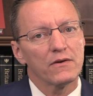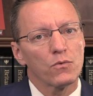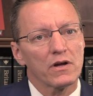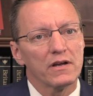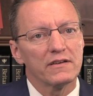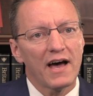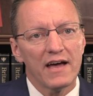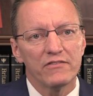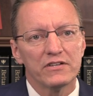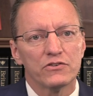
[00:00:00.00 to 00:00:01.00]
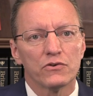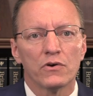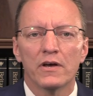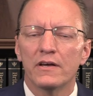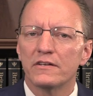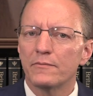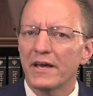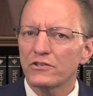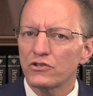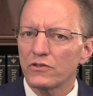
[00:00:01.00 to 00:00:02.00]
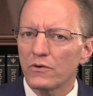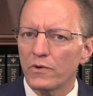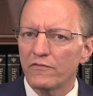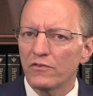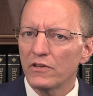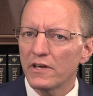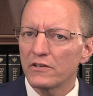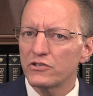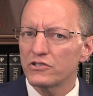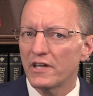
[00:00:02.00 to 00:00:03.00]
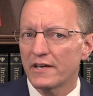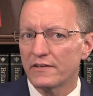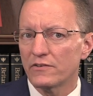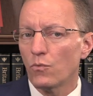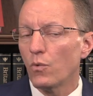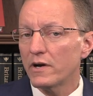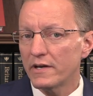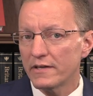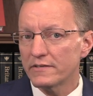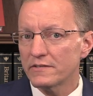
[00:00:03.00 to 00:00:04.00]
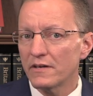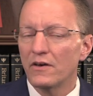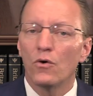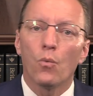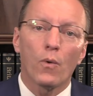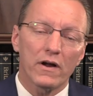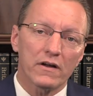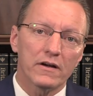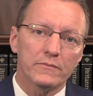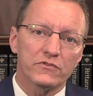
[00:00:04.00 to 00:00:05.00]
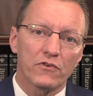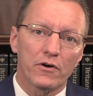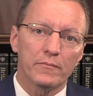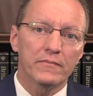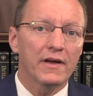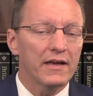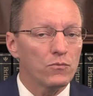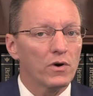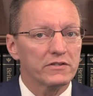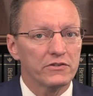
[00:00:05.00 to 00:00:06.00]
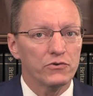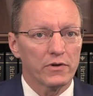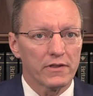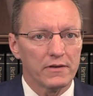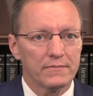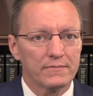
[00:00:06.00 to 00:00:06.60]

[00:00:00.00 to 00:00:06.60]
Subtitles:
that we're going to dive into to make sure that we fully understand what it is, where it comes from, and what to do with it.